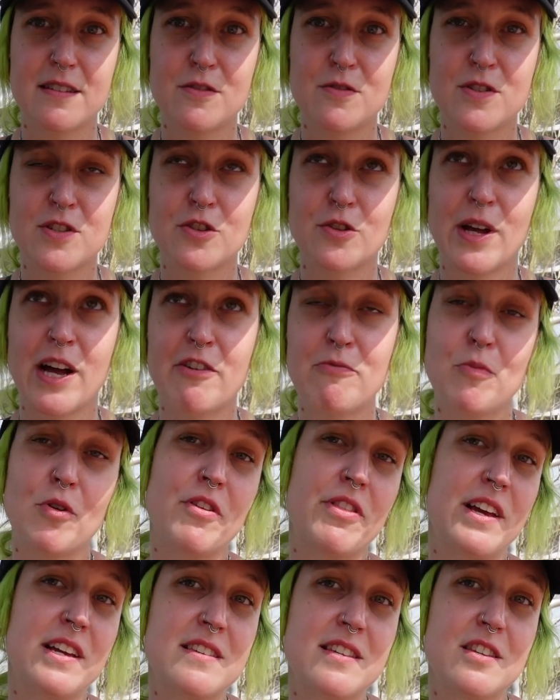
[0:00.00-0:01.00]
you still have more
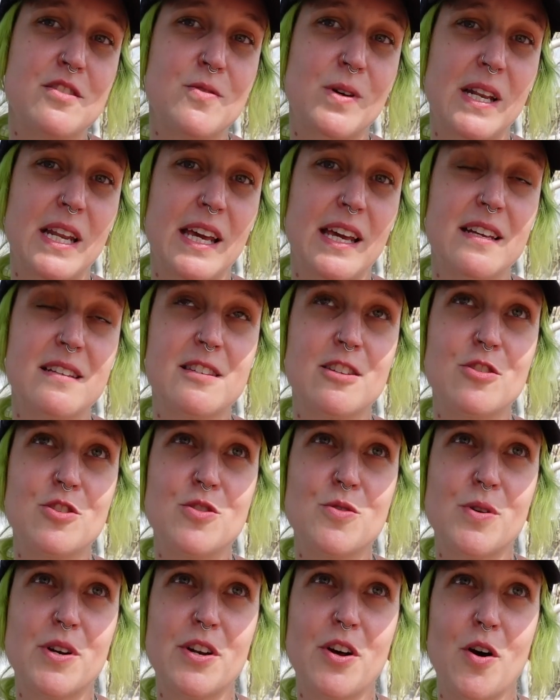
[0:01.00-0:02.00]
things that you can eat, so
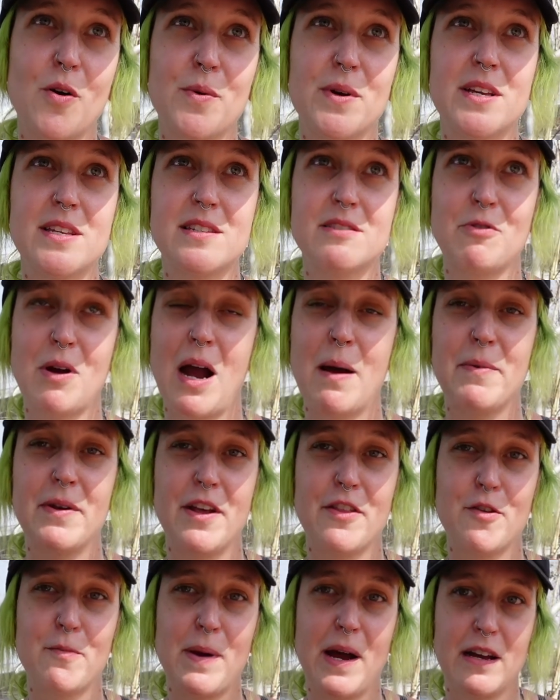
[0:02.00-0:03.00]
you can always grab
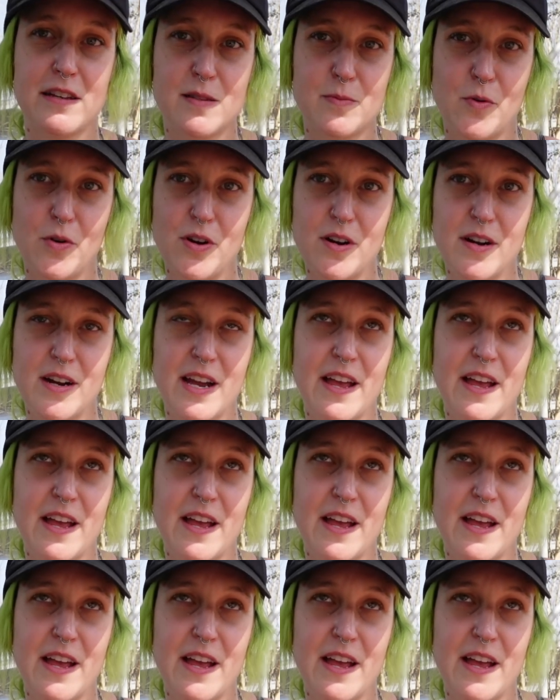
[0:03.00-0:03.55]
another passport